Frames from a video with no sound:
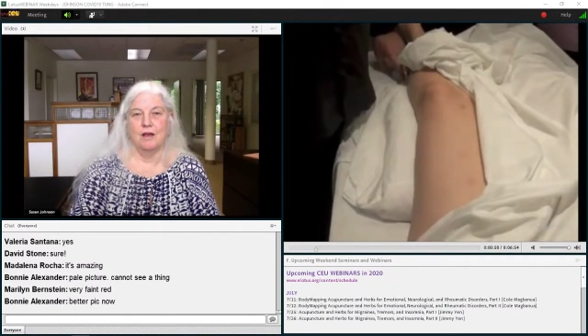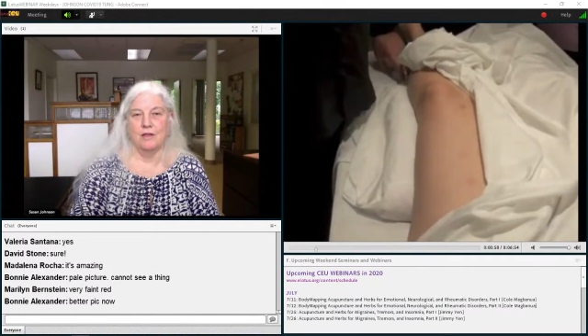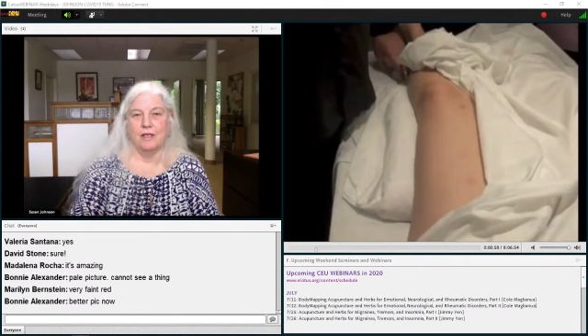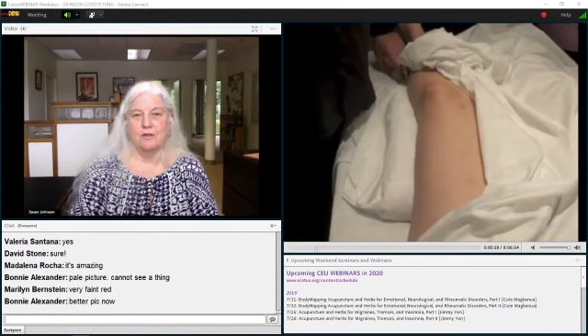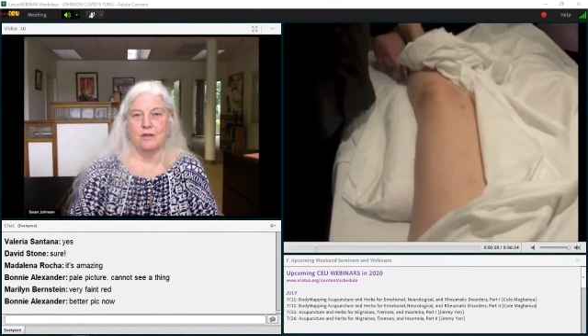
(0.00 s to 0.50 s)

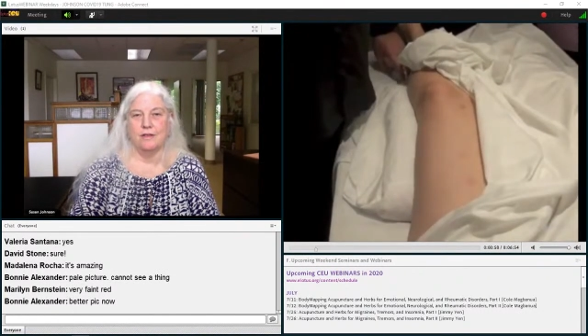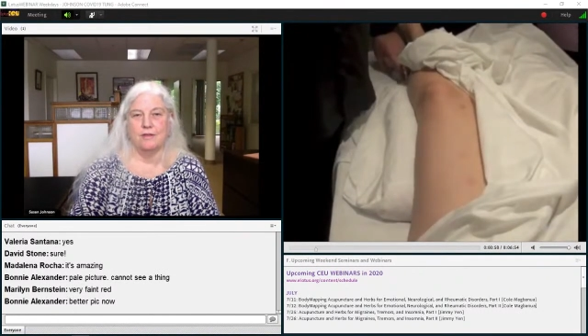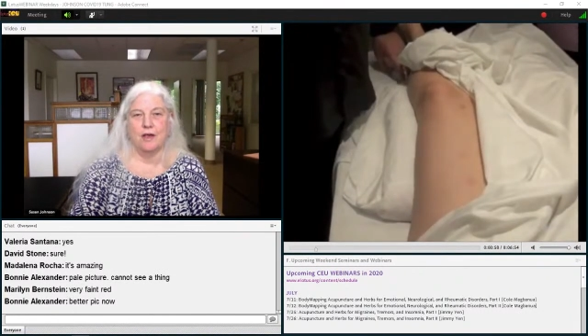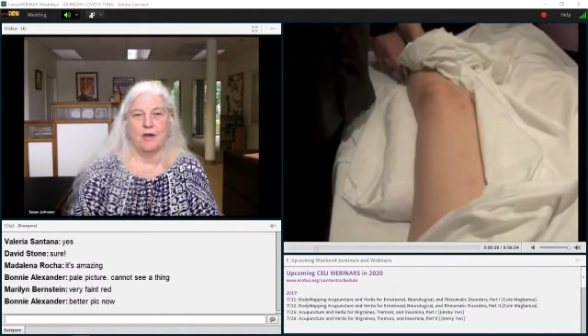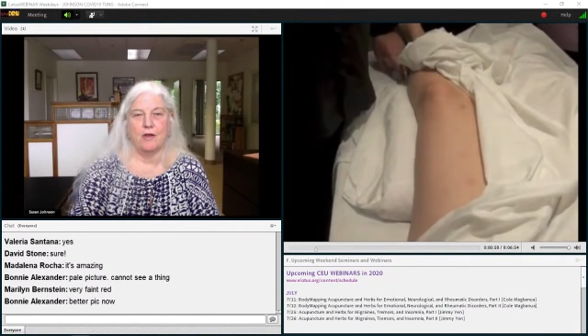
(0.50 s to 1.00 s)
Okay,
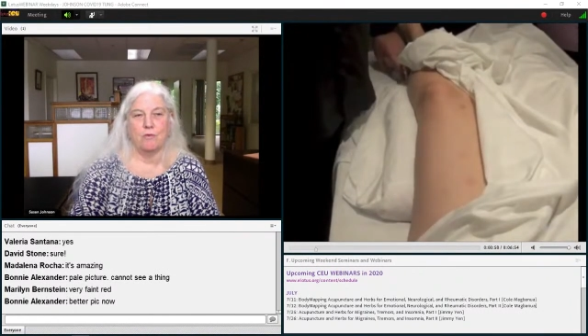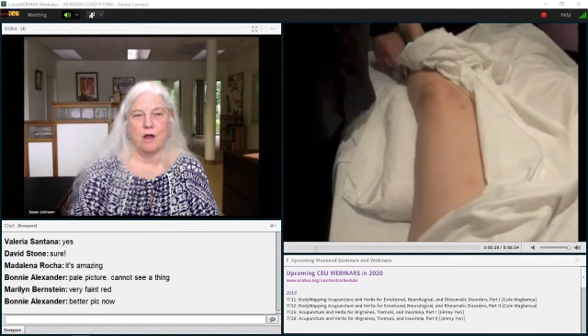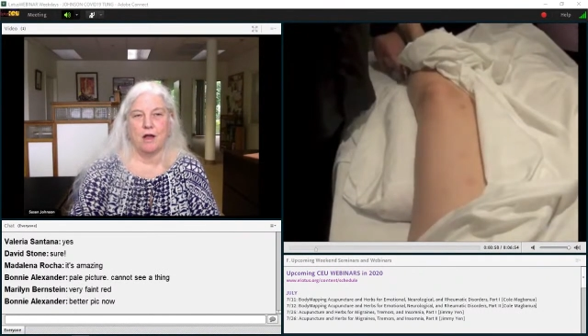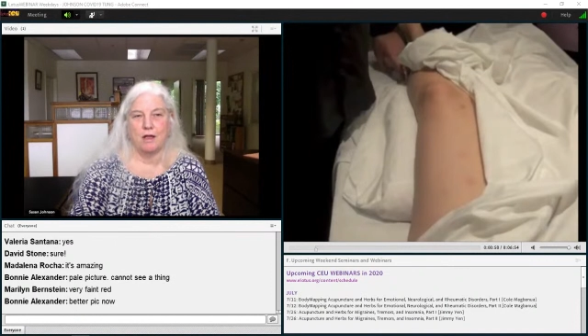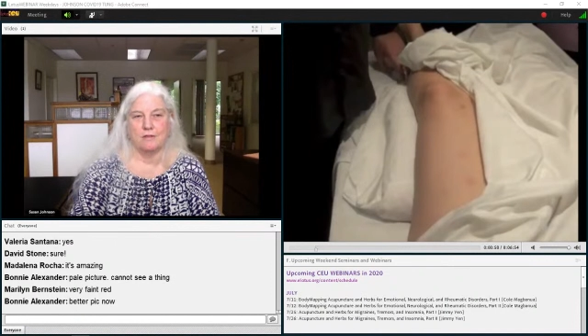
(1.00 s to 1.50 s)
notice how I
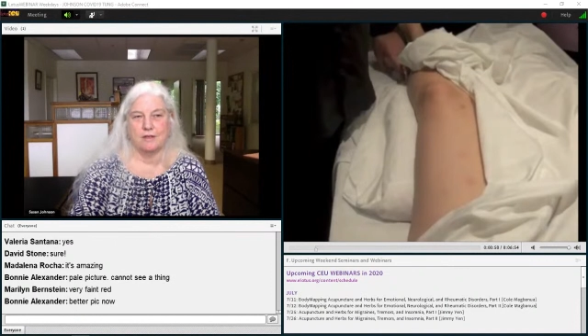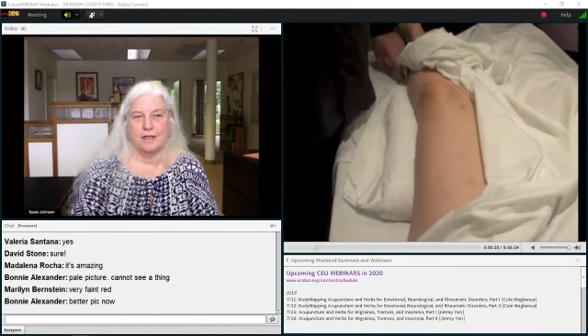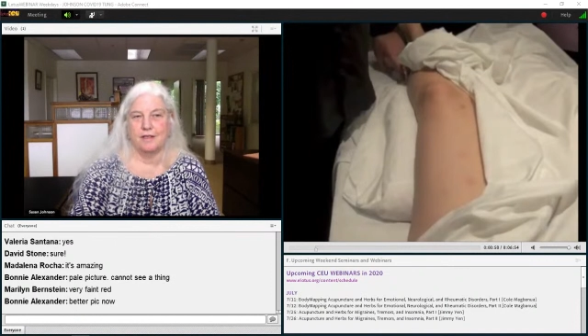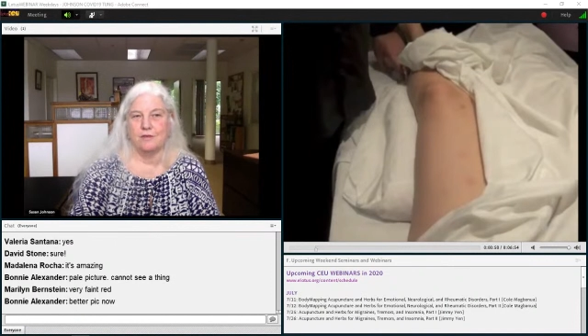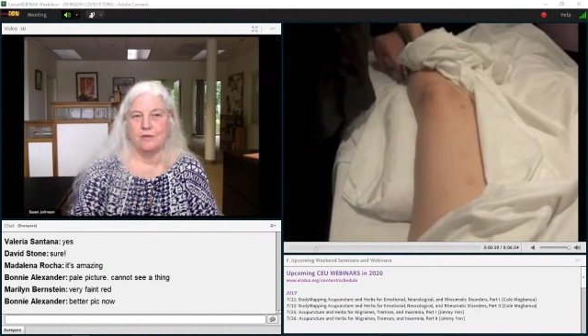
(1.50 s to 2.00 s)
rocked.
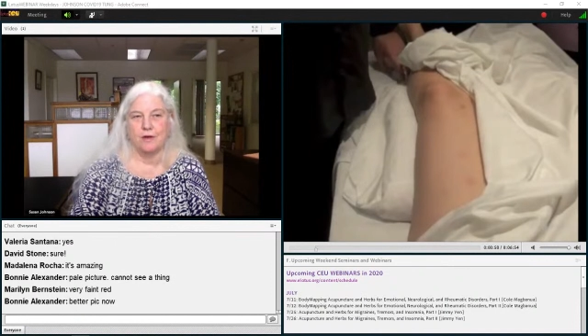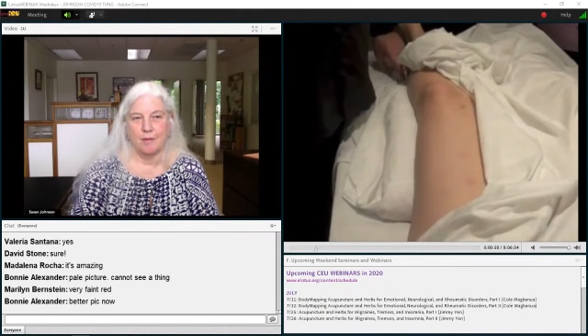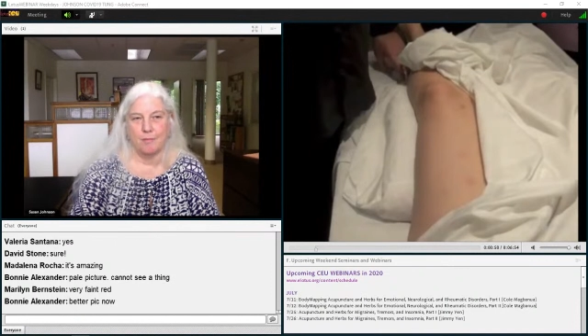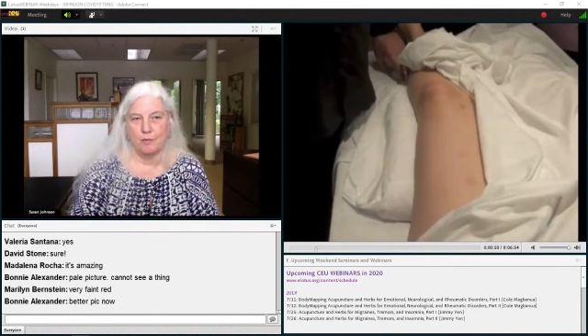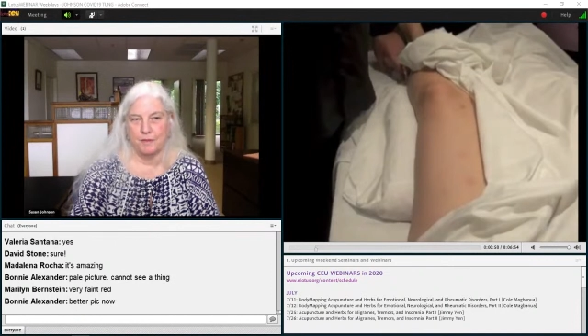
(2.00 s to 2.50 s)
I didn't
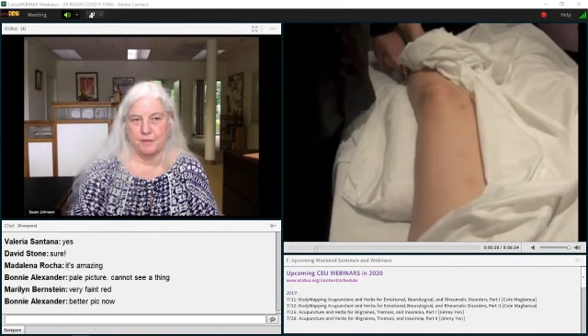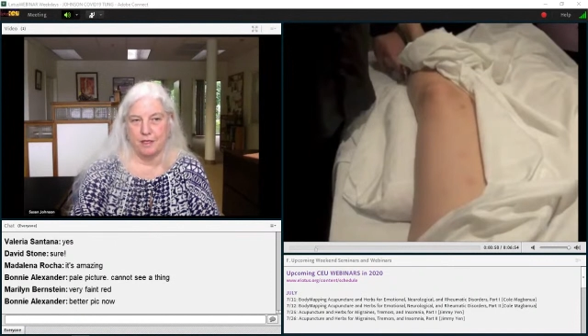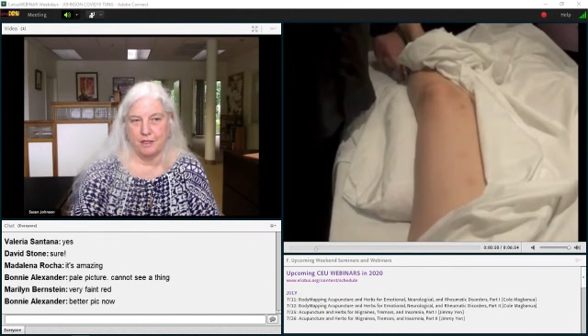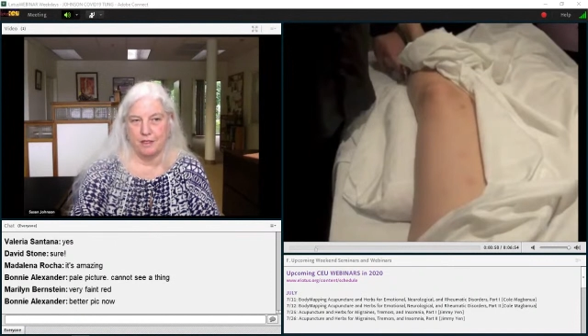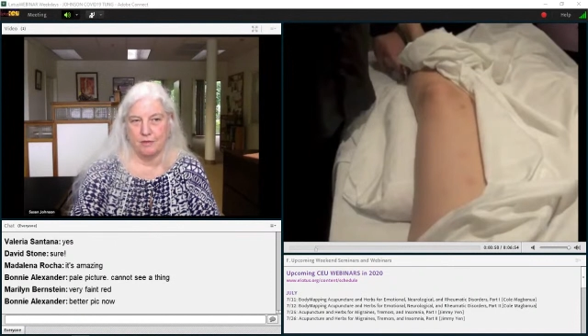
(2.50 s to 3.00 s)
grab her
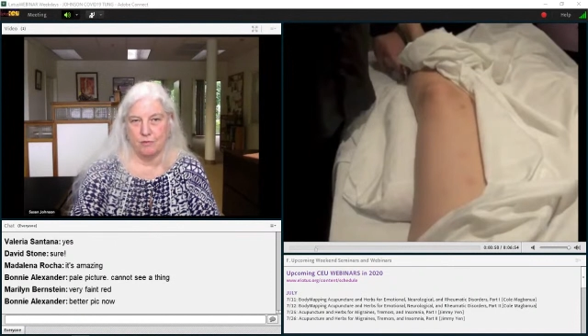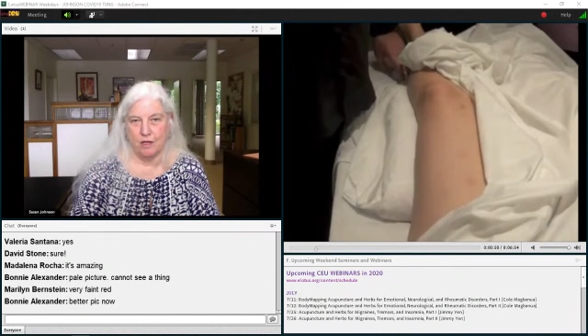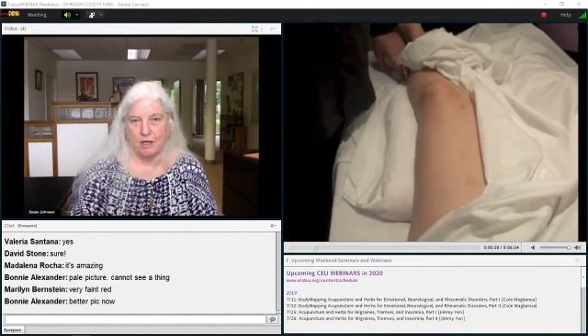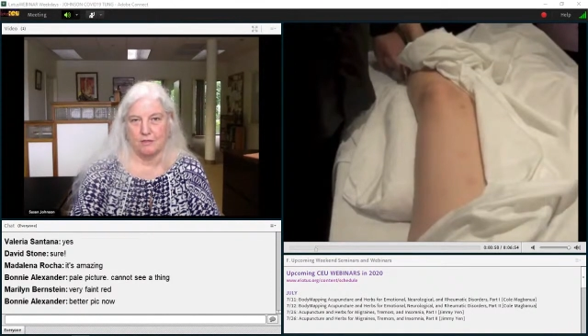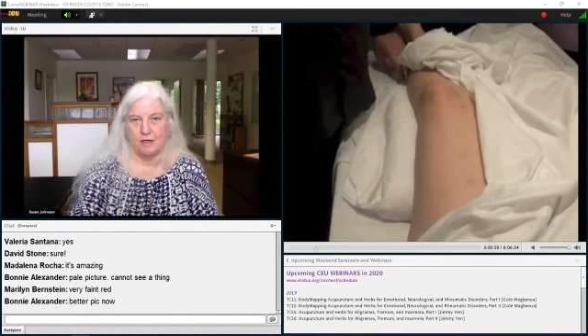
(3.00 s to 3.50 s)
patella and
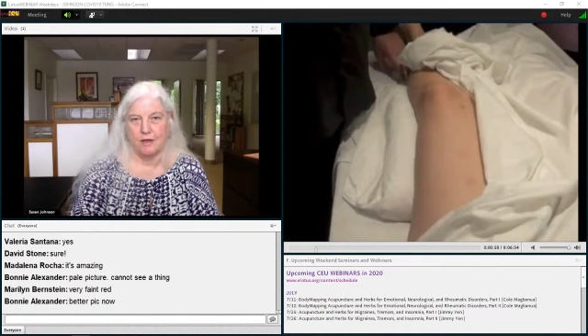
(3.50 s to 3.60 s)
rocked.